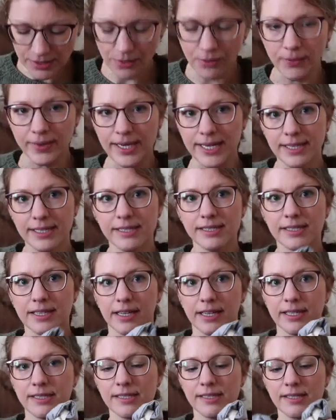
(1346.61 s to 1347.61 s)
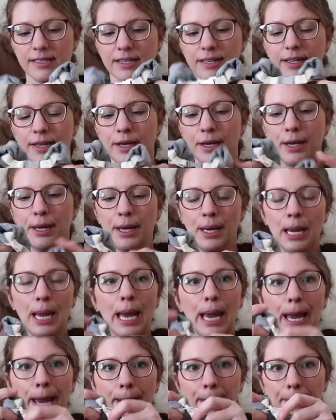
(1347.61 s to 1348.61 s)
We discussed
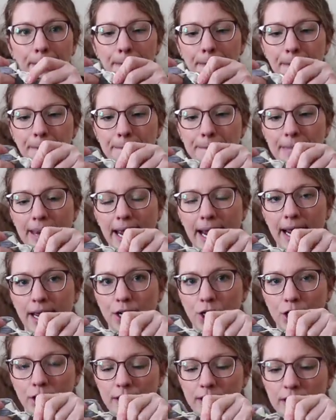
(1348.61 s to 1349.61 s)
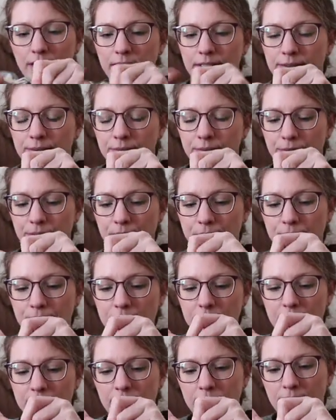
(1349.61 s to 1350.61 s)
Madder Root.
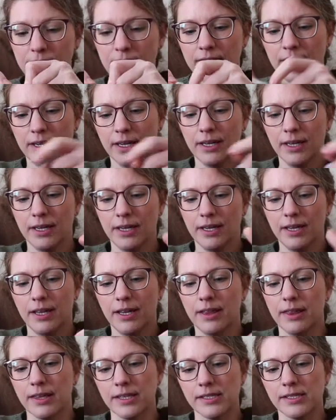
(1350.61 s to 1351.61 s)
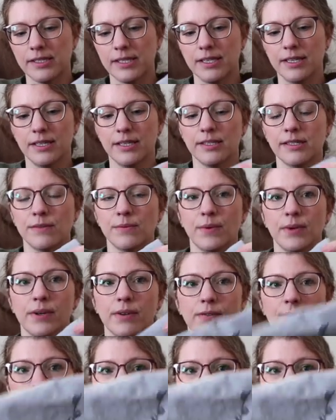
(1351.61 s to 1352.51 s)
This is one of